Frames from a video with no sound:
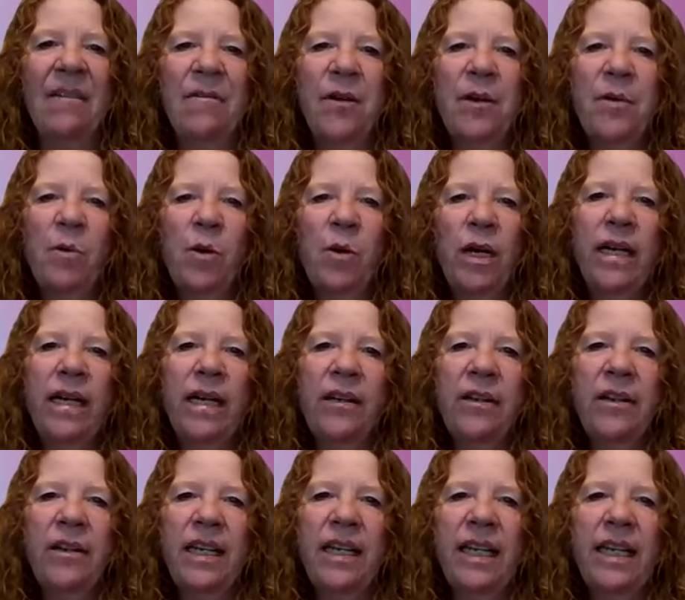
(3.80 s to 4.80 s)
Hey
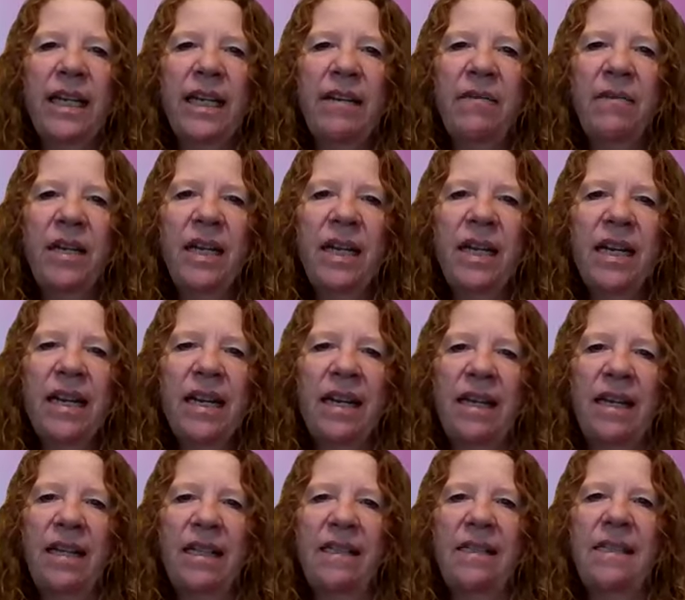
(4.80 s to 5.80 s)
everyone, good evening.
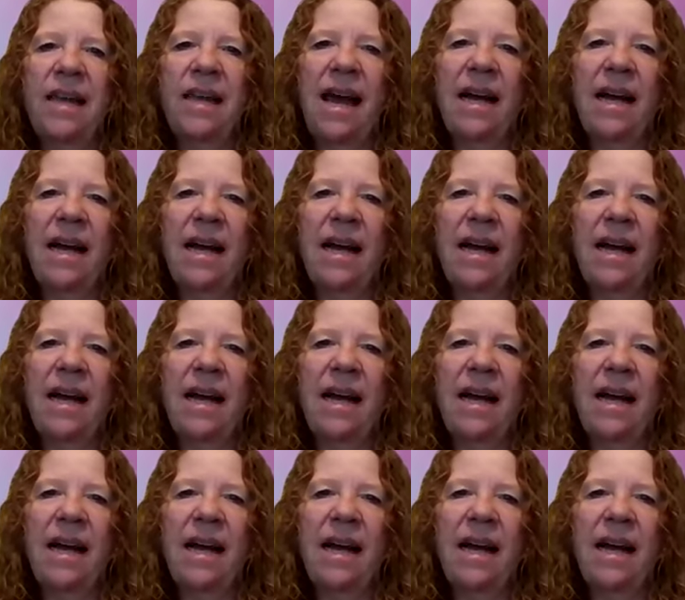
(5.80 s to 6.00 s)
It is